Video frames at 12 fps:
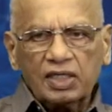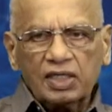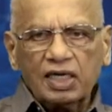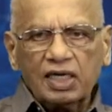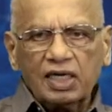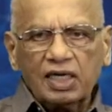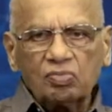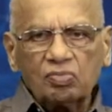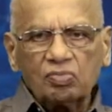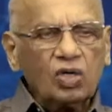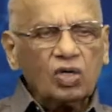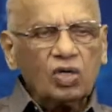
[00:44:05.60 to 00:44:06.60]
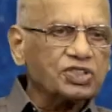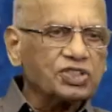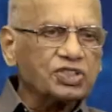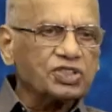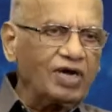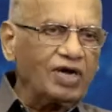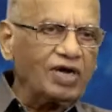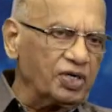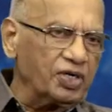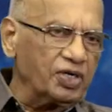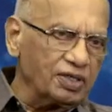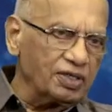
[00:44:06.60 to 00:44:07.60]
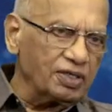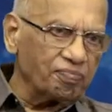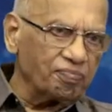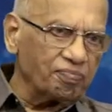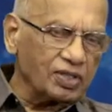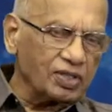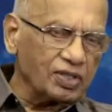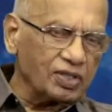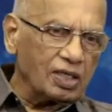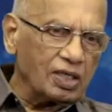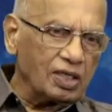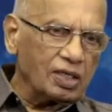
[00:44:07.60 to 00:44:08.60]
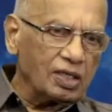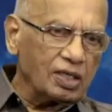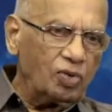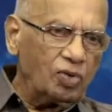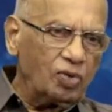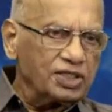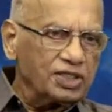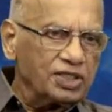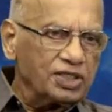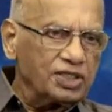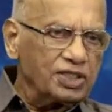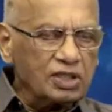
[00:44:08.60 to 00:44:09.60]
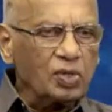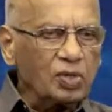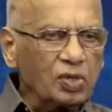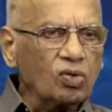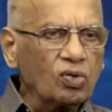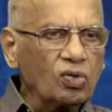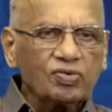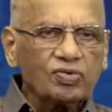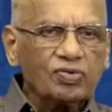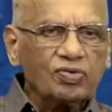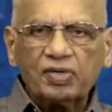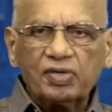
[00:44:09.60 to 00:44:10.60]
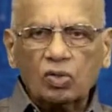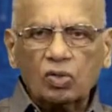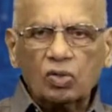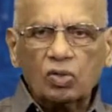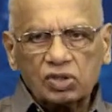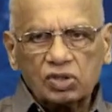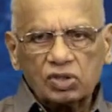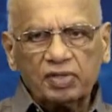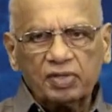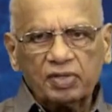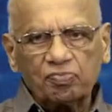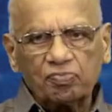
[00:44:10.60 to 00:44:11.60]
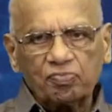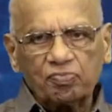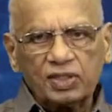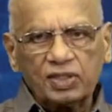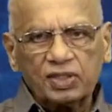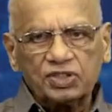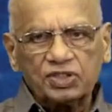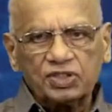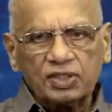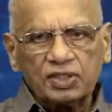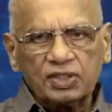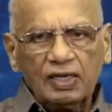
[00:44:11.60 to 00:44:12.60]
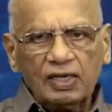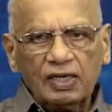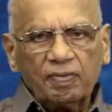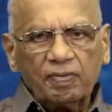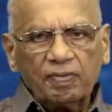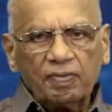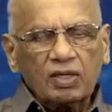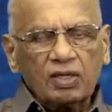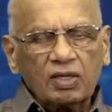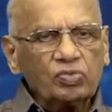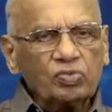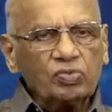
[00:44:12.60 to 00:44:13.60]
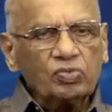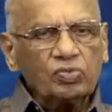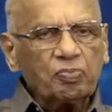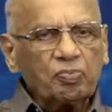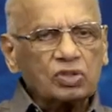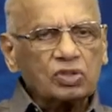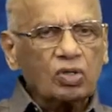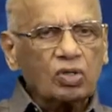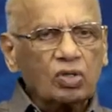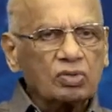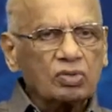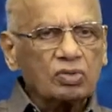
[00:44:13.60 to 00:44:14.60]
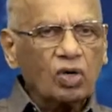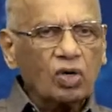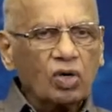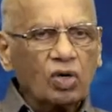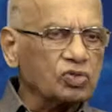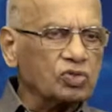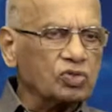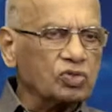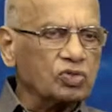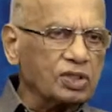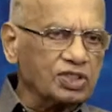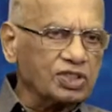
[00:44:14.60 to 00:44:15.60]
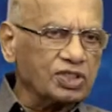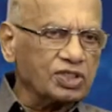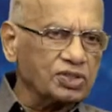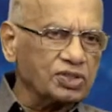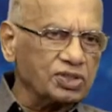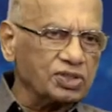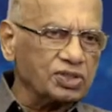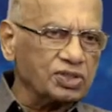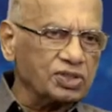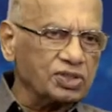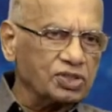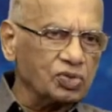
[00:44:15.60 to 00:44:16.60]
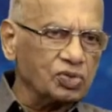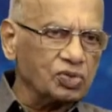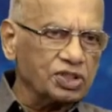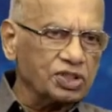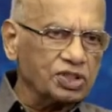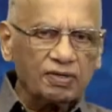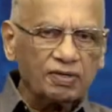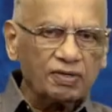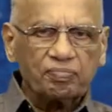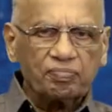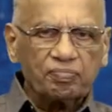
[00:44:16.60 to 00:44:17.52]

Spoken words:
Then it came to the polyester fabric. Polyester is well known. Even make clothes are made of polyester. So we approached Coimbatore Textile Research Institute, CITRA.